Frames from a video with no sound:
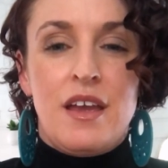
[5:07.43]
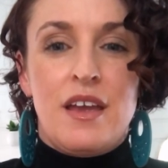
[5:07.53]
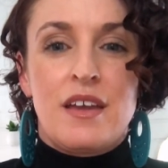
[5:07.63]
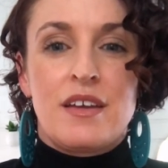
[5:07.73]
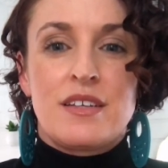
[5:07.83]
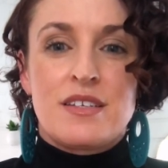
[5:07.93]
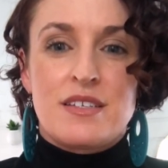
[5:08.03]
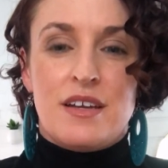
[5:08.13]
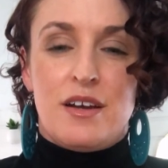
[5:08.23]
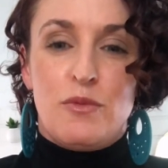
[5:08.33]
and
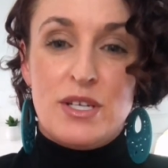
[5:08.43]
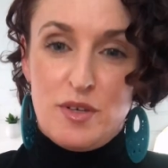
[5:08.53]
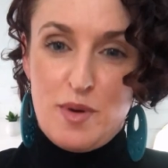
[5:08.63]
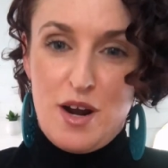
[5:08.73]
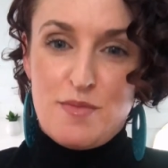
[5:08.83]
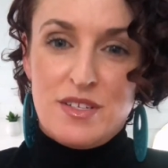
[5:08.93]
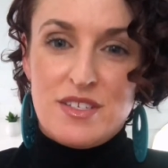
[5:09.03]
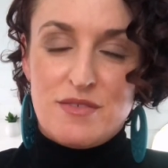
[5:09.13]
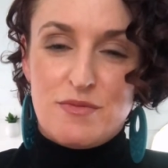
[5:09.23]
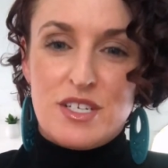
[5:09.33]
Wendell
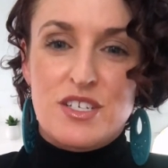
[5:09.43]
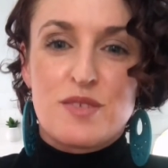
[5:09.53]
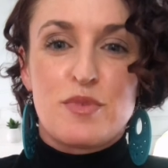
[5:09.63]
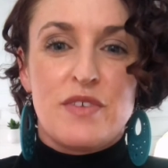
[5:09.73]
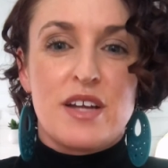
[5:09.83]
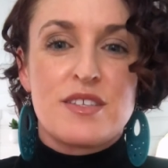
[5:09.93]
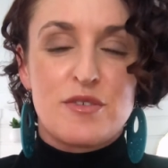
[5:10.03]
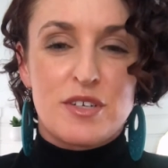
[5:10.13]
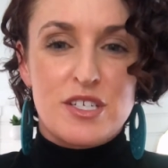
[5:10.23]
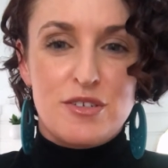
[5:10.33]
Apartments, which provides
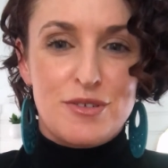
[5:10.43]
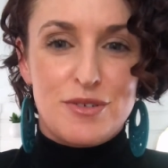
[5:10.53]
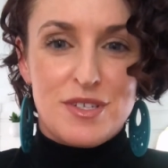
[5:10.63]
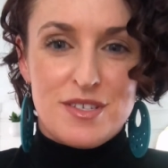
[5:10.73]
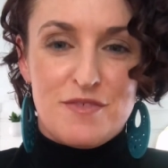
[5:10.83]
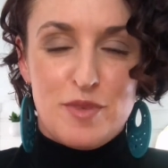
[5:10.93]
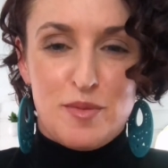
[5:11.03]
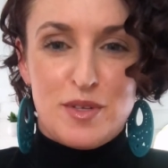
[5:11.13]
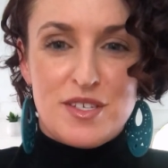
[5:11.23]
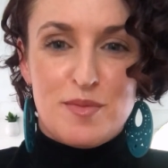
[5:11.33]
32 units of
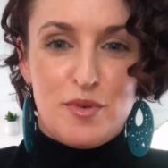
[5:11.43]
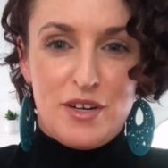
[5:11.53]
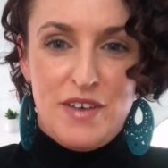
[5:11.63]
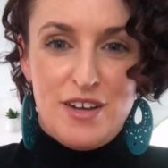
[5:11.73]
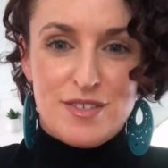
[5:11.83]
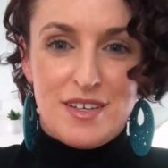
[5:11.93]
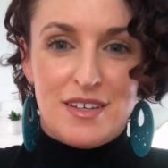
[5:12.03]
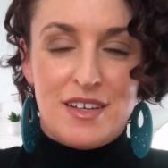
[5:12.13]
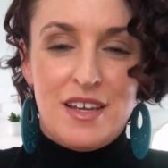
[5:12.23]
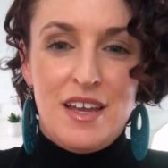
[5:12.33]
permanent supportive housing.